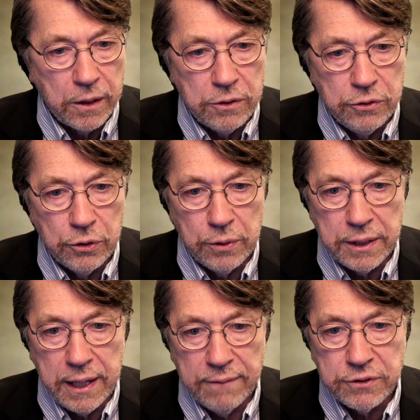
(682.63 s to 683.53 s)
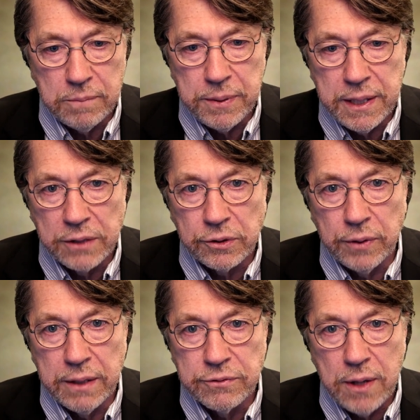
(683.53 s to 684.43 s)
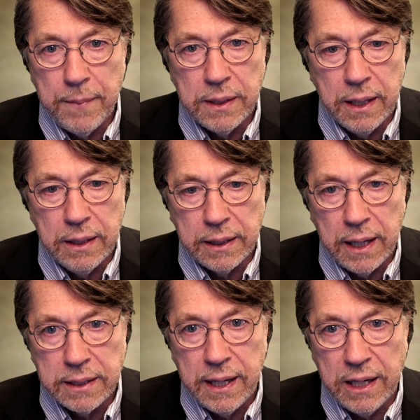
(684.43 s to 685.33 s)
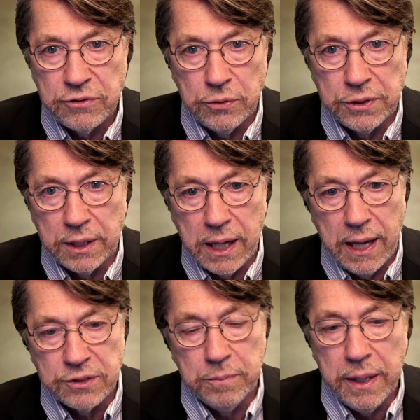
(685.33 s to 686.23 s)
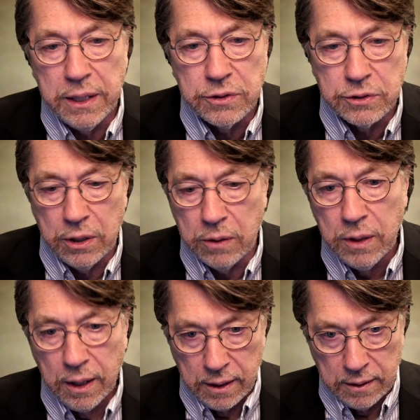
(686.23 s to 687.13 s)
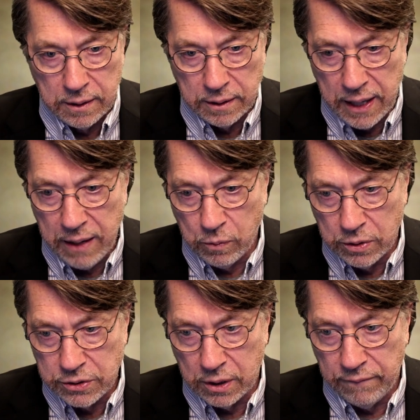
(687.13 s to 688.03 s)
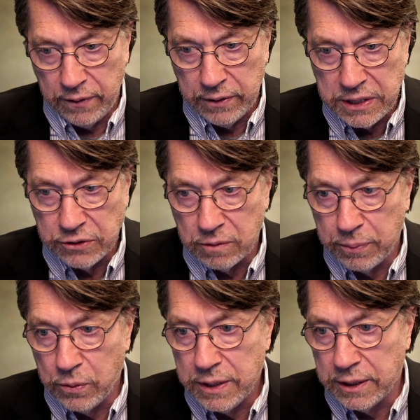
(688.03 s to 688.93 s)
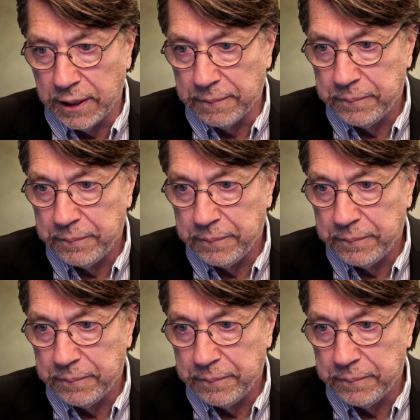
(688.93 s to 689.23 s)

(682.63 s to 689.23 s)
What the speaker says: during the FCPX Creative Summit, and it got canceled at the last minute, so that was very disappointing.